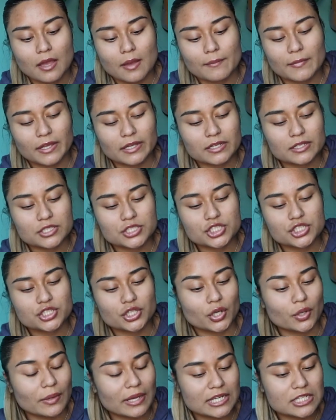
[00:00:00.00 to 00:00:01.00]
I'm not gonna
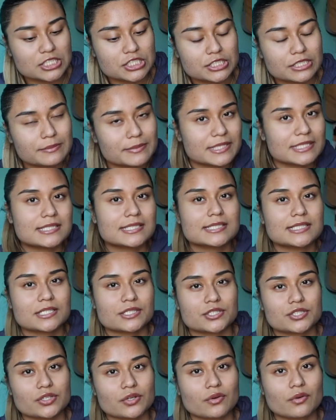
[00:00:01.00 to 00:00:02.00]
show actually because it's gonna
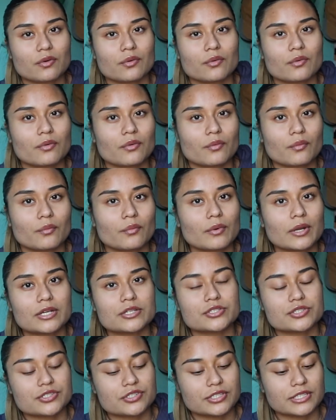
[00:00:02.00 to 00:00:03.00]
show where
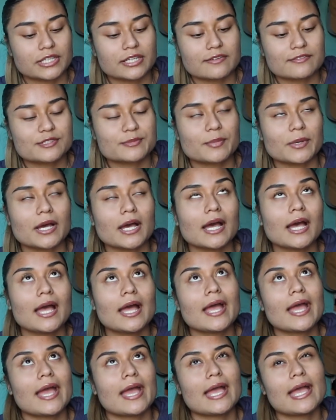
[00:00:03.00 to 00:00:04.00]
Junior lives, but
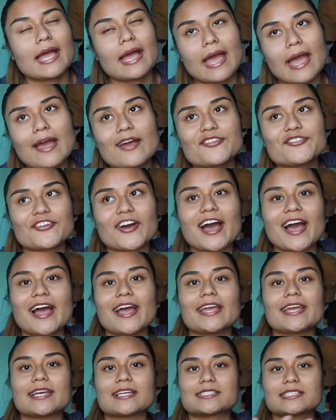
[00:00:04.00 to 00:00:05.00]

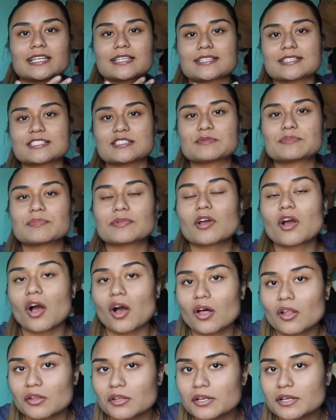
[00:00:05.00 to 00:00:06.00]
FI is like this
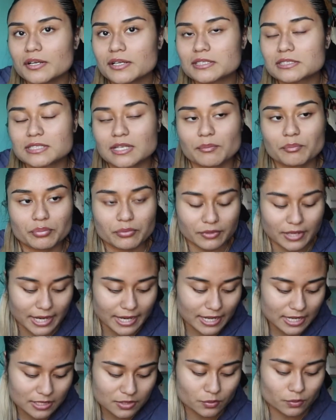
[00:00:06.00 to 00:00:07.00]
collar. It's a
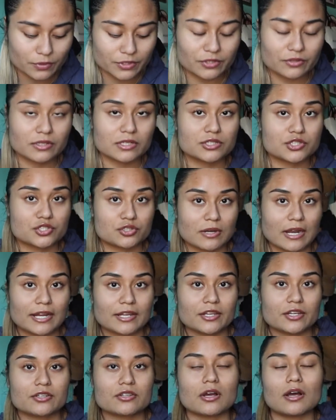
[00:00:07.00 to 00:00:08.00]
brand where you can
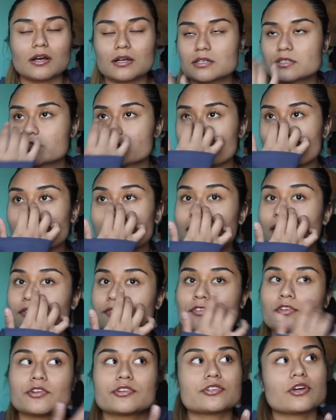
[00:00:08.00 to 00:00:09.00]
track your dog, so
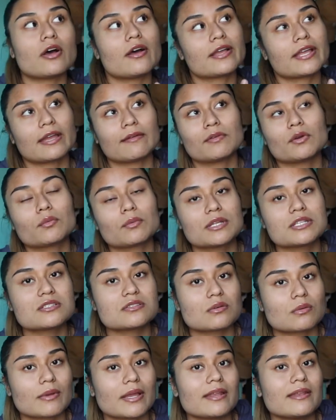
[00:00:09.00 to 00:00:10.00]
if your dog ever runs
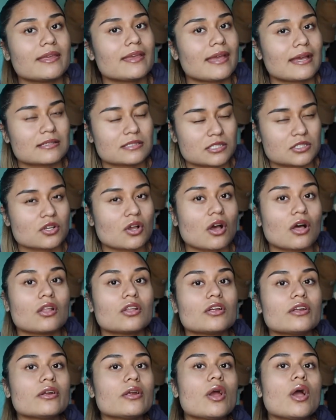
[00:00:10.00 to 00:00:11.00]
away and he has his
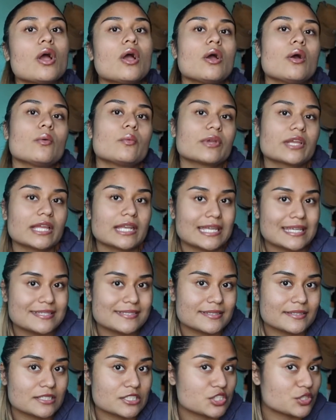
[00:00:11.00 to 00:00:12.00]
collar, we can
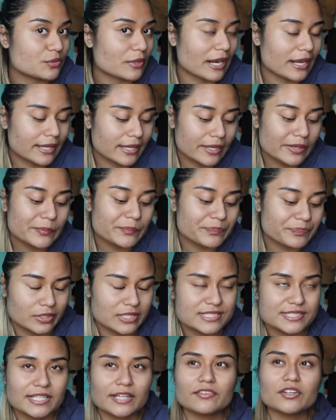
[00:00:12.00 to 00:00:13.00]
easily track him.
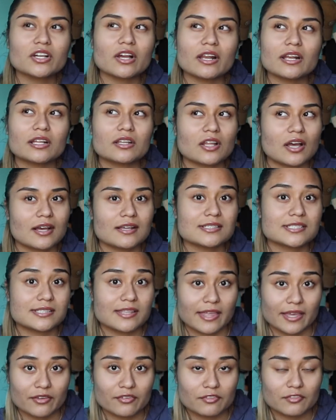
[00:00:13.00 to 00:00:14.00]
He's never gotten lost,
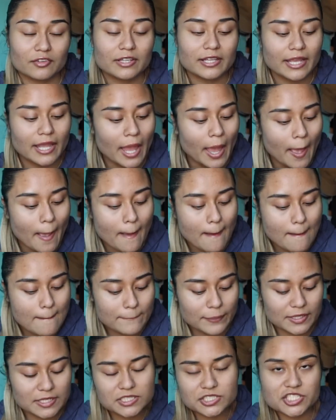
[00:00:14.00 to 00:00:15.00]
thankfully,
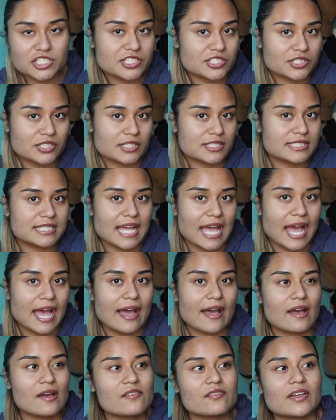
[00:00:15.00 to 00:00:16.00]
but it's just good to
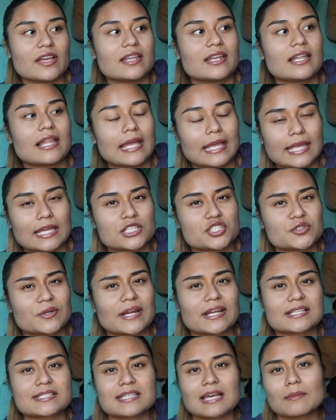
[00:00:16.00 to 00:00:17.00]
have. And like, it
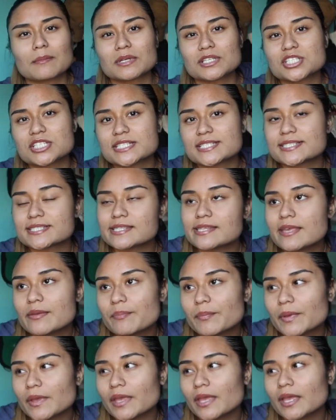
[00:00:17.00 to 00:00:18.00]
tracks how much he's
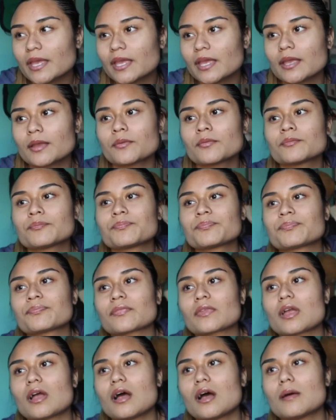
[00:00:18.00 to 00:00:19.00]
sleeping,
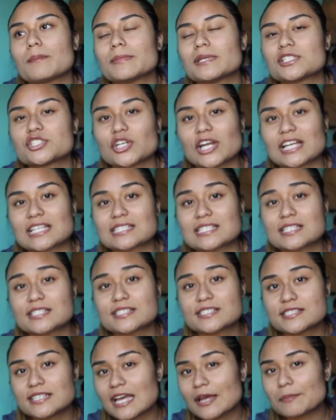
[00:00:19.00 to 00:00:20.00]
it tracks his
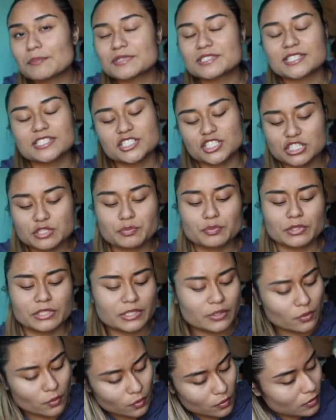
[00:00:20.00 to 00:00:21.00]
steps. It's just
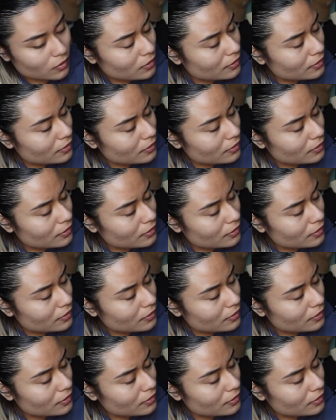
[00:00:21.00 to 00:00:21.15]
really cool.